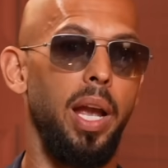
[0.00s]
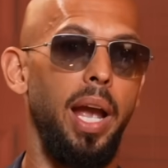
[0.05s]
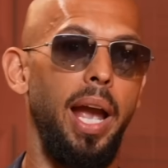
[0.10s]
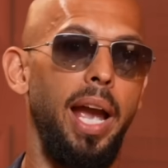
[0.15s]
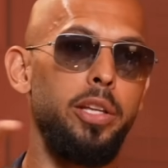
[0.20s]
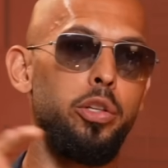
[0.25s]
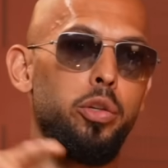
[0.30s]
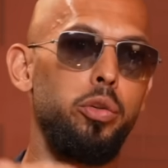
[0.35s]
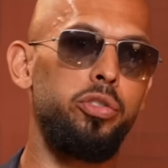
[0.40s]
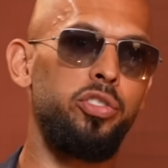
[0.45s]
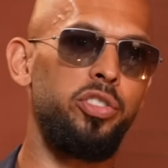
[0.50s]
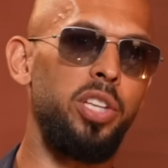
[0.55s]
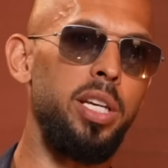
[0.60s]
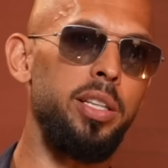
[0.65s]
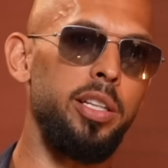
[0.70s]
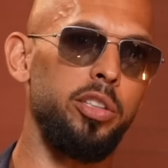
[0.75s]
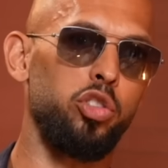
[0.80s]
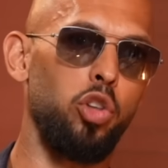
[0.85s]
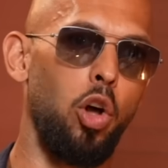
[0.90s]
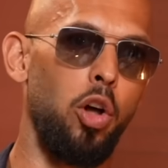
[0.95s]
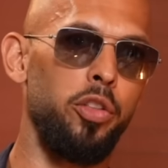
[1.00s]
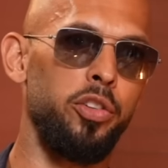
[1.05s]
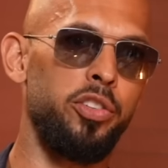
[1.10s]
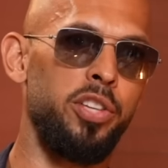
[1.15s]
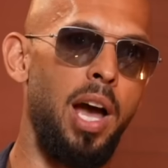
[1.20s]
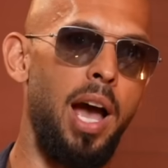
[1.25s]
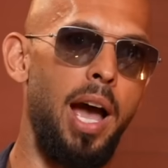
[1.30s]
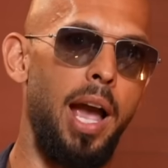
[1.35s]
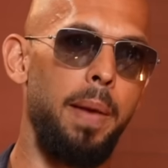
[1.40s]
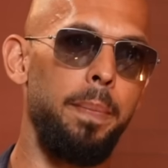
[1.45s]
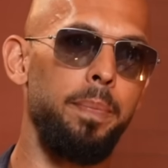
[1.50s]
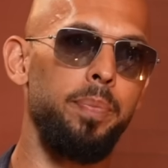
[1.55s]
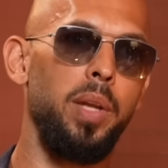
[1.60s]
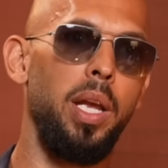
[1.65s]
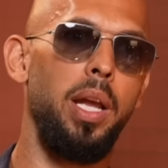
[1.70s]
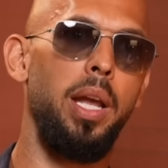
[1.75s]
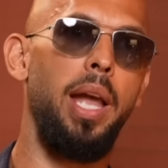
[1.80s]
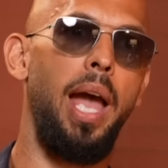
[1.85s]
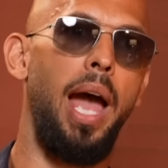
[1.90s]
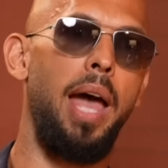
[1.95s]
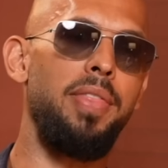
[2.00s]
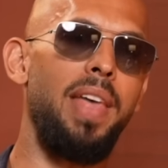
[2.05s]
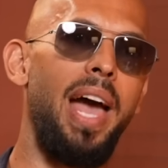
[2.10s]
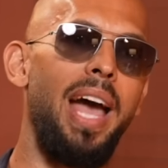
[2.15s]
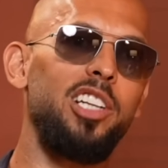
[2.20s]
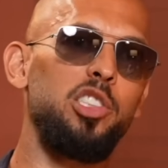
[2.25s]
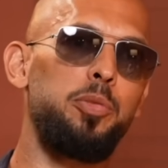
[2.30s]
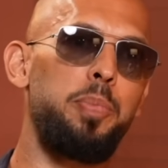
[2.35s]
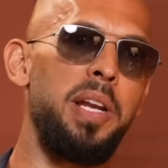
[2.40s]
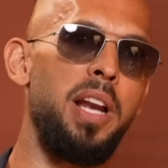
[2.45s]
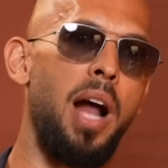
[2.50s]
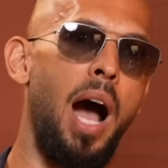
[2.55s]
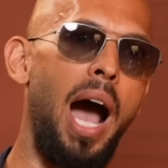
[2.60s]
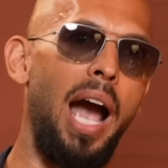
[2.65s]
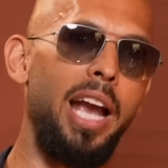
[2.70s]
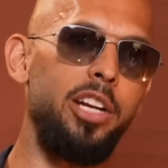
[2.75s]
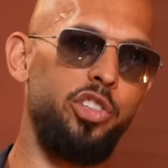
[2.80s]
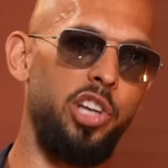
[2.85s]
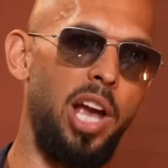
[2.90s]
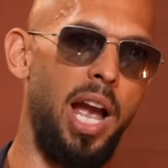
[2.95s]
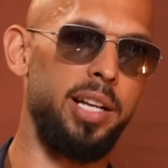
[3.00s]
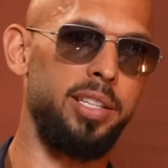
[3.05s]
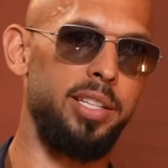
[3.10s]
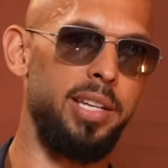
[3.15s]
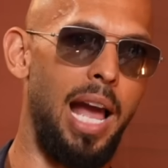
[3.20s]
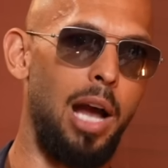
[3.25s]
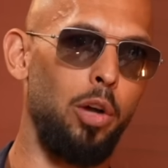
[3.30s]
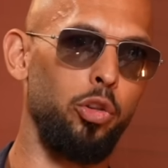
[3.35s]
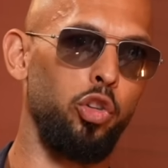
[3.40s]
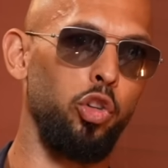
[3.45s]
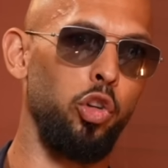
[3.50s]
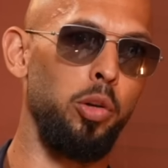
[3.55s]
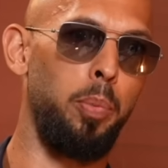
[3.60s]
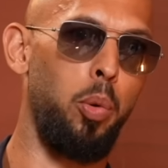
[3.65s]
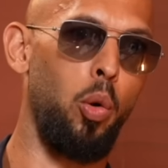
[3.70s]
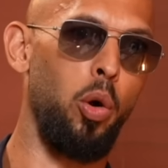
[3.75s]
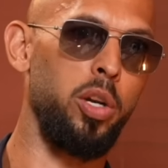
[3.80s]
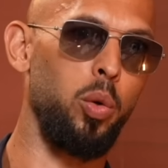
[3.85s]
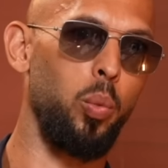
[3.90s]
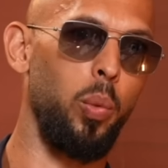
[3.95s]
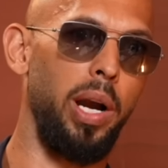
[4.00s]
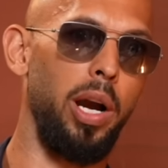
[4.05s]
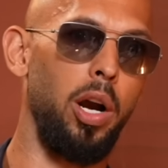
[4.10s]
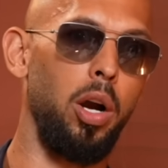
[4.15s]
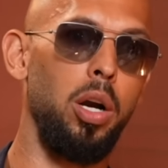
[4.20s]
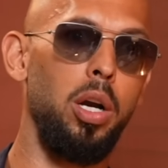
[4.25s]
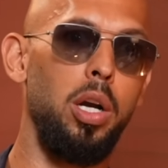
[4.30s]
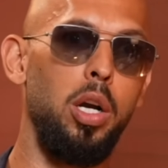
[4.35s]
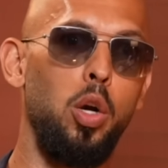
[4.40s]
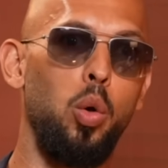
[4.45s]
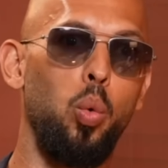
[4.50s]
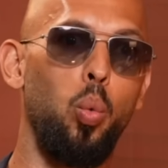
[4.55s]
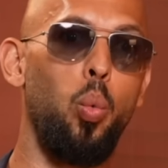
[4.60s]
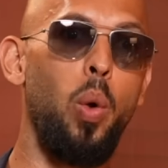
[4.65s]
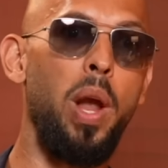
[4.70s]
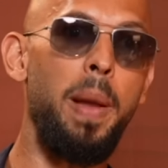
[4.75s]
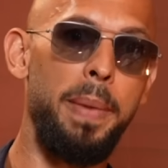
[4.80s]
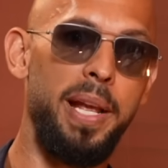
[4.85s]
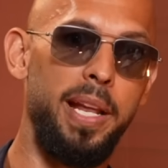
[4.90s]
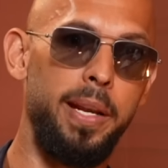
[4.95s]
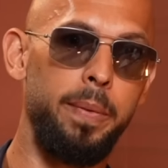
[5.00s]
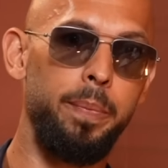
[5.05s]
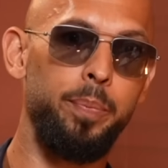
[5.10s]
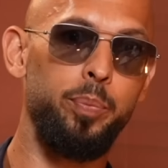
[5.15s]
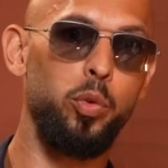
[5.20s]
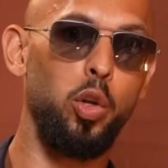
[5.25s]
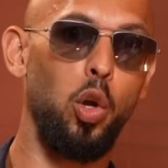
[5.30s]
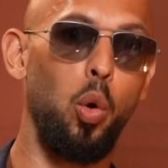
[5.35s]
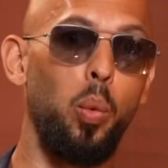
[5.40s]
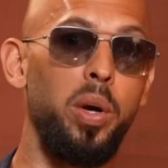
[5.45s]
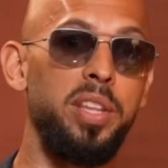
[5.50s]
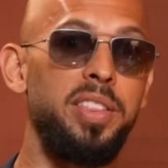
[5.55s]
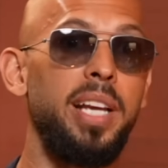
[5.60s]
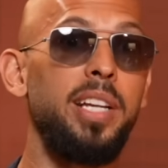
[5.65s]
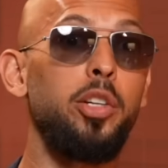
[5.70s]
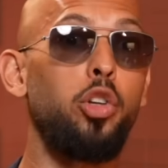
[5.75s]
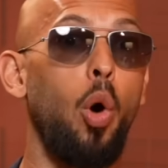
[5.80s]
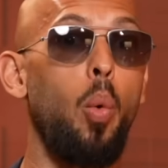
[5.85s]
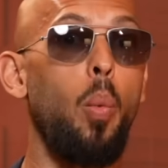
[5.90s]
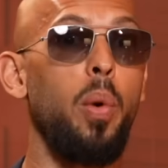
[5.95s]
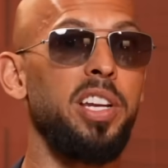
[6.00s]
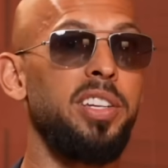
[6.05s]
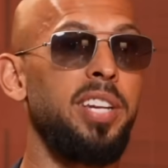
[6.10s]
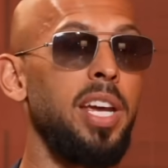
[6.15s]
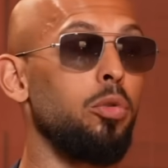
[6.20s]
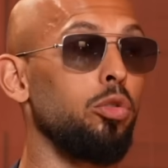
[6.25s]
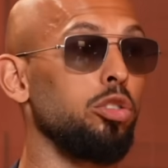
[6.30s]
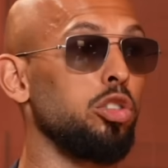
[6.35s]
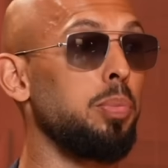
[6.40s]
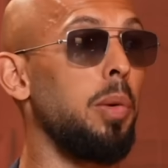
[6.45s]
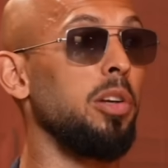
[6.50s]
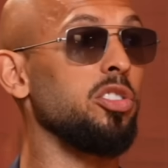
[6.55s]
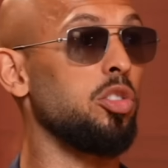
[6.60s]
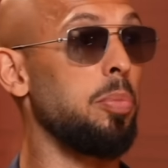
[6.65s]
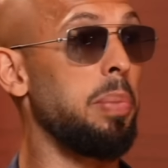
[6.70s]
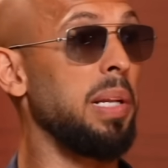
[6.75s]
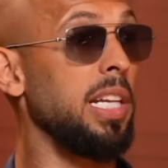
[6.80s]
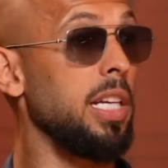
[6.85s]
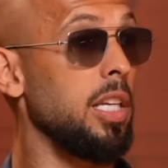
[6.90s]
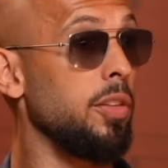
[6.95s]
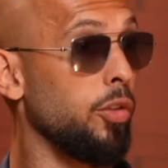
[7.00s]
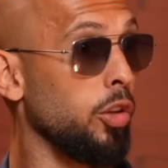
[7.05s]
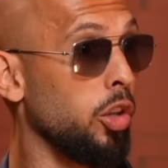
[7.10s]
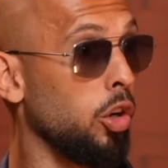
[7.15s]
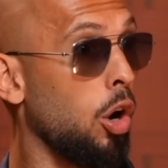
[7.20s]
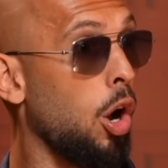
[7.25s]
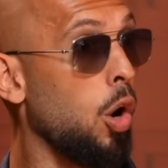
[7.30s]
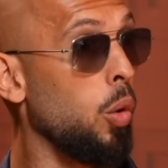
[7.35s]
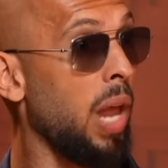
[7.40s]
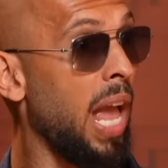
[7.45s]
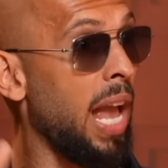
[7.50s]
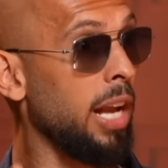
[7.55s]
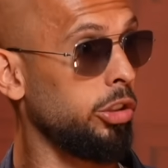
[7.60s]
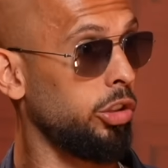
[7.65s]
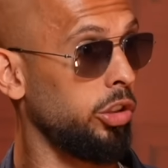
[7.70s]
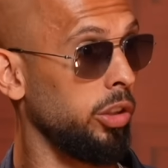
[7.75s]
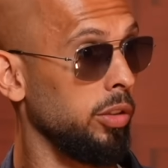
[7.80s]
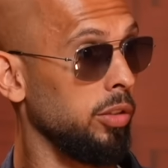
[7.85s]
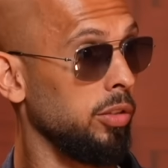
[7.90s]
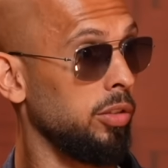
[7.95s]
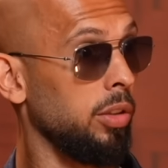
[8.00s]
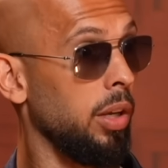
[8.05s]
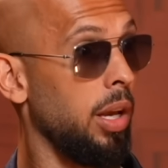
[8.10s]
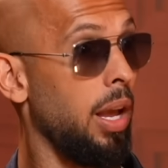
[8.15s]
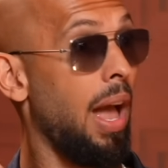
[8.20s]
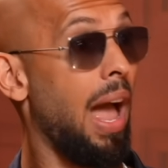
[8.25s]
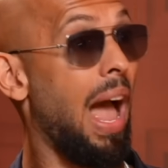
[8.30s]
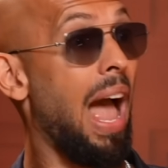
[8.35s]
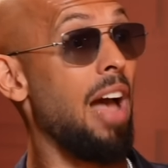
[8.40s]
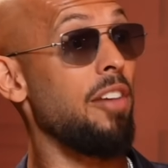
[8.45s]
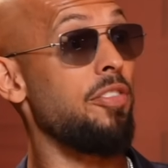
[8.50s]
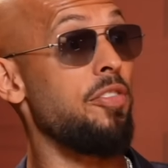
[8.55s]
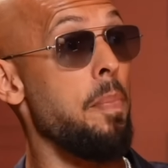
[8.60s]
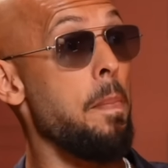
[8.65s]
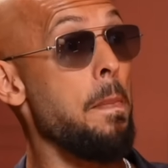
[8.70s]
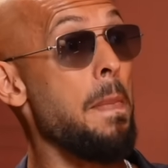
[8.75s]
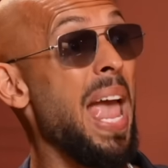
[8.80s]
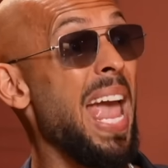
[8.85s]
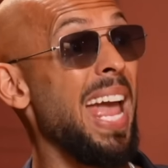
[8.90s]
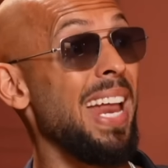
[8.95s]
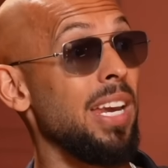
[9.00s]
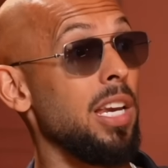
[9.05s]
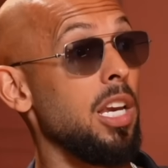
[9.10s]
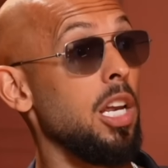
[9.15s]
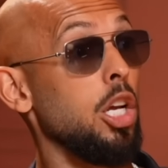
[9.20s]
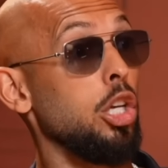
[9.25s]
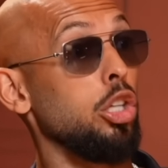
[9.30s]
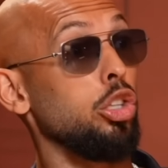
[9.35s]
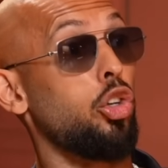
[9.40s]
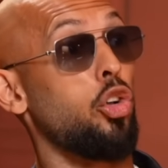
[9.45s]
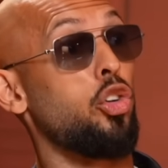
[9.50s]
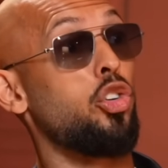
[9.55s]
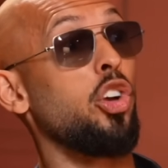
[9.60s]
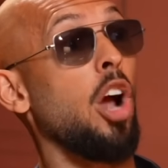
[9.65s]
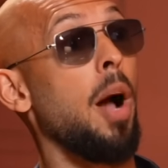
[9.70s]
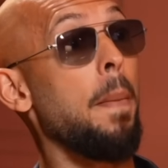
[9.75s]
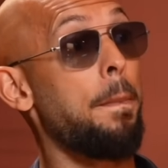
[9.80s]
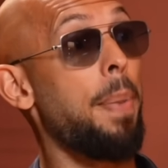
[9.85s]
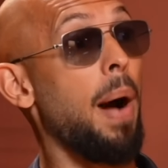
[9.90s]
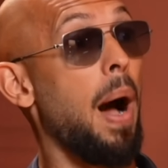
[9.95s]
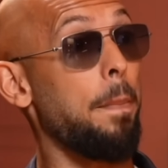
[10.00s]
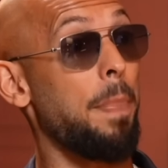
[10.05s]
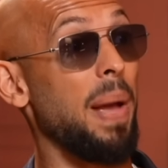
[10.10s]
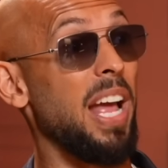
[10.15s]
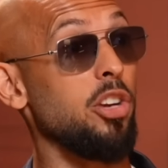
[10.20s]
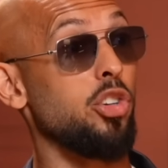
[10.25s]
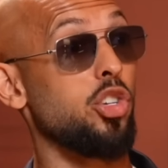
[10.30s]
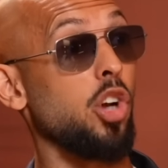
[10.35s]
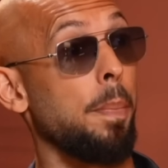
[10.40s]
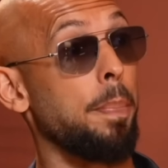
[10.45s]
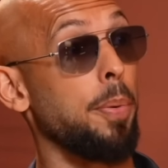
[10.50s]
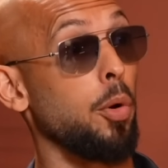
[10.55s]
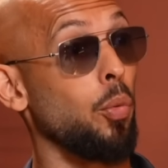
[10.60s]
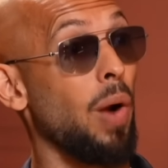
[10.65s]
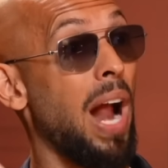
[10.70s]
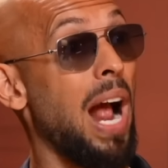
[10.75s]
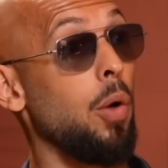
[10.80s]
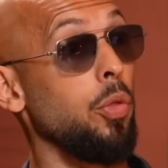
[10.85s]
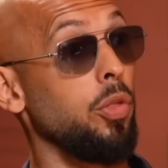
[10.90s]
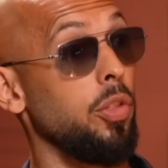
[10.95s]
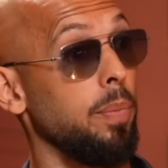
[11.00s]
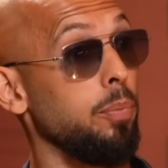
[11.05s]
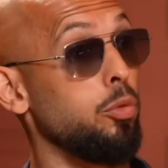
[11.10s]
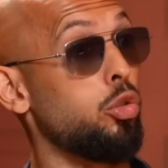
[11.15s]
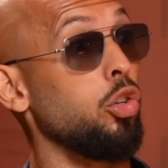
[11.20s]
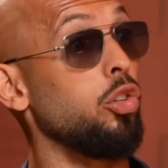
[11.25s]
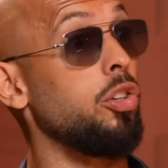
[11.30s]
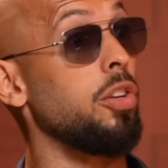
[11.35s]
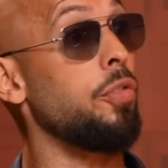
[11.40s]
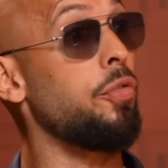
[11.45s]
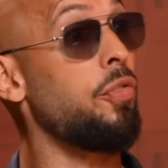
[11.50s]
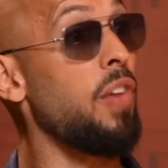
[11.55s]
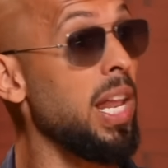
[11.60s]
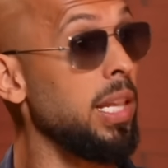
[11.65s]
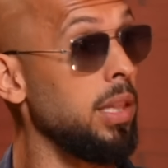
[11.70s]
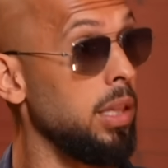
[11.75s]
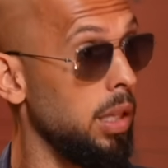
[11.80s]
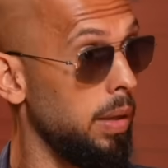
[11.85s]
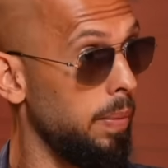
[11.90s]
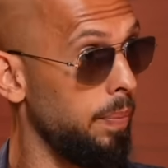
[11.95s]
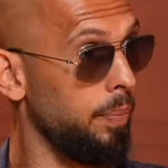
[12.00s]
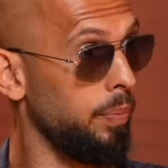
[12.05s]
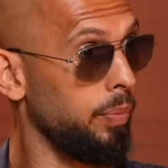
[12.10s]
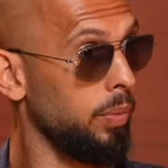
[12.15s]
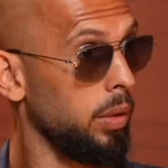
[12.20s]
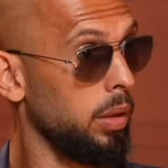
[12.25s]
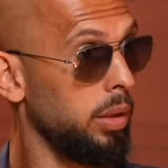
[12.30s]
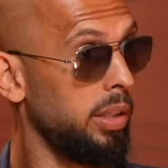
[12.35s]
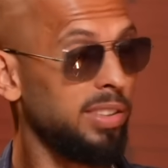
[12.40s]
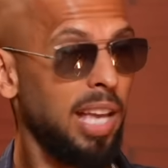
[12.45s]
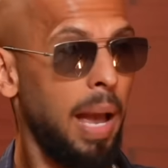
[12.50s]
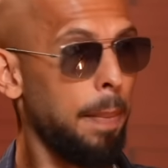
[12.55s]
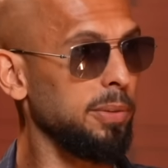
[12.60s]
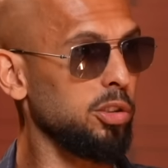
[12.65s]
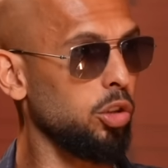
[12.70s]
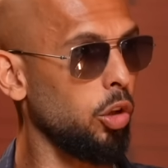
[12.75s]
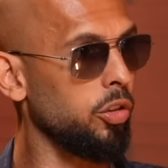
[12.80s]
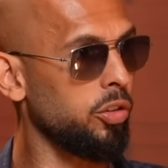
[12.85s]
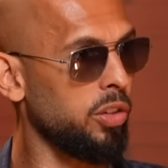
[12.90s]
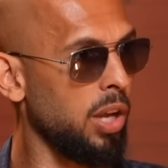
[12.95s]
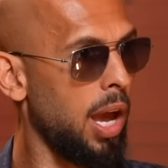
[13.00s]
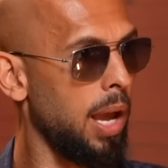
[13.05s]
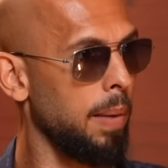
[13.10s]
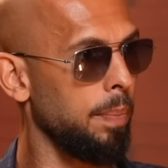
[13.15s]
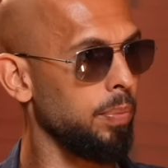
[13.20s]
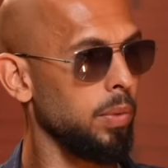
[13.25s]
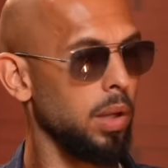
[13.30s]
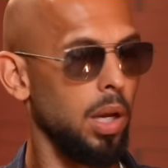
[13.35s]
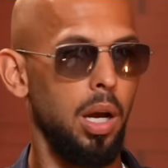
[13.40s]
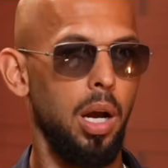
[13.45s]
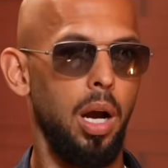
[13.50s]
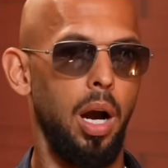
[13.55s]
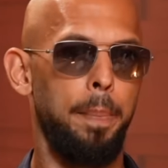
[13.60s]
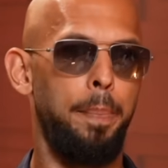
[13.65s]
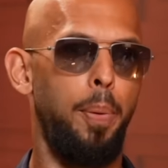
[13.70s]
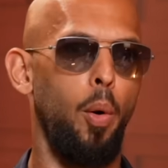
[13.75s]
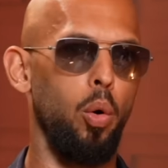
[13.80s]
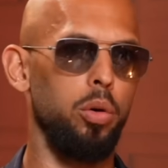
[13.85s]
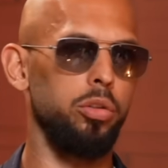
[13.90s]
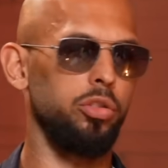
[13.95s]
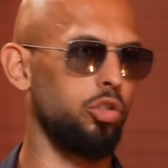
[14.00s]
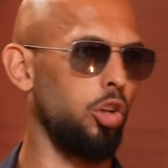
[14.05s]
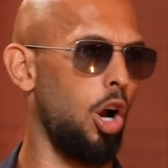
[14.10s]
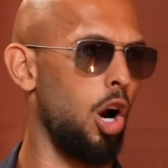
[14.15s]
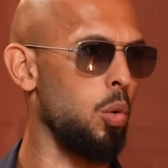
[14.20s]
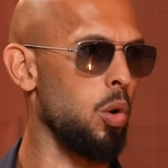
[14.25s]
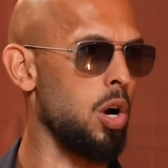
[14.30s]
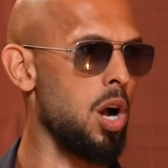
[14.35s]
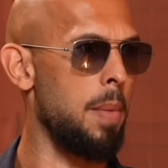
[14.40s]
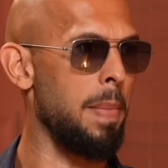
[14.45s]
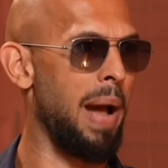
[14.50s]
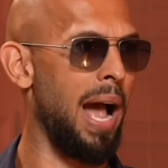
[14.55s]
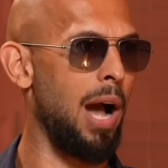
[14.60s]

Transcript: And you see this all the time. And that has been hijacked now to the point where women, when they don't want to take responsibility for their own actions, have men jump up and jump around them to defend them. This happens all the time. A porn star will come